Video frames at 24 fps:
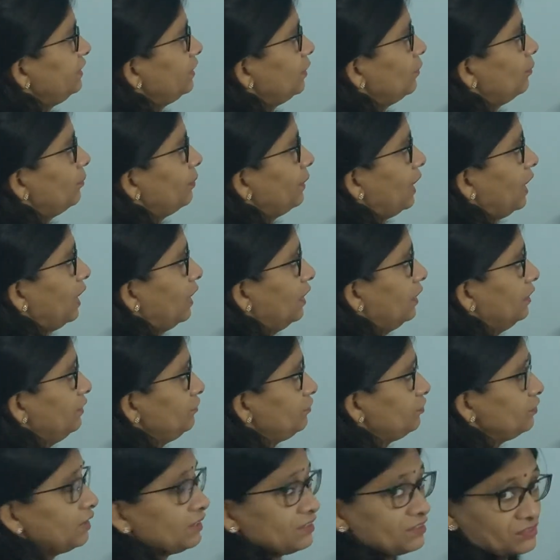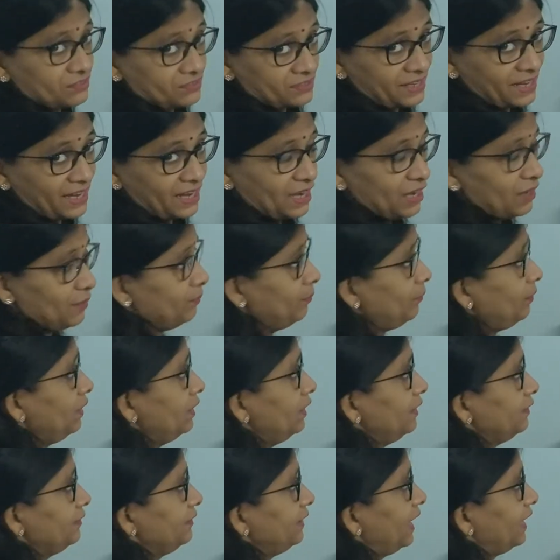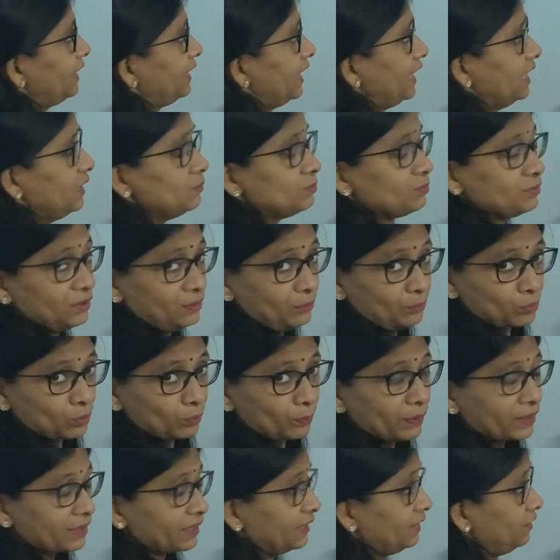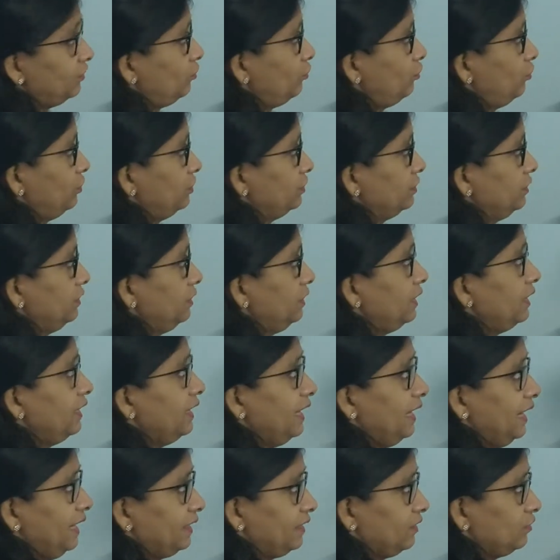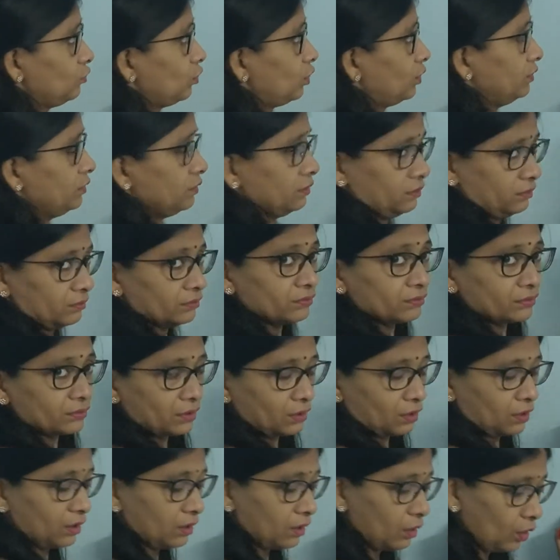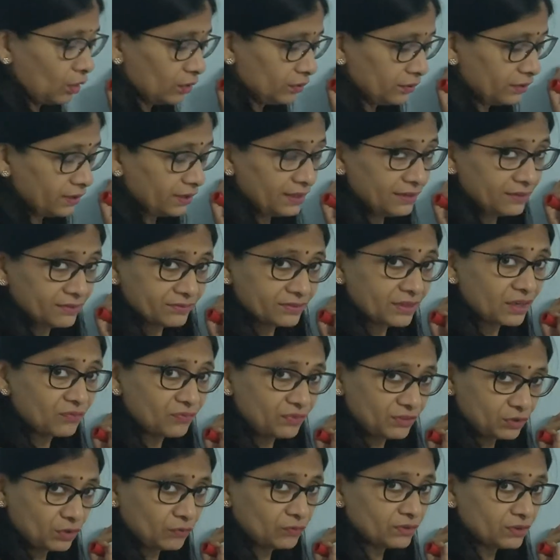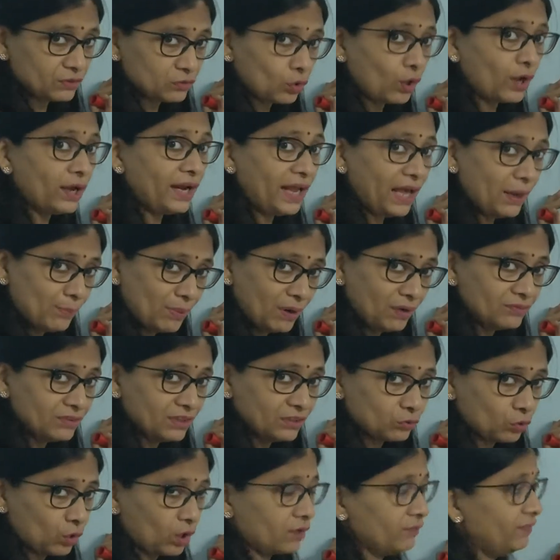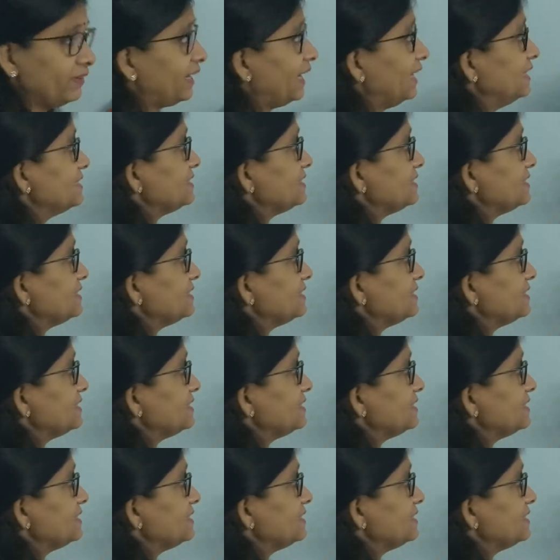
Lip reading: the branch, the stem that helps in propagation. It is on the surface of the soil, above the soil. We can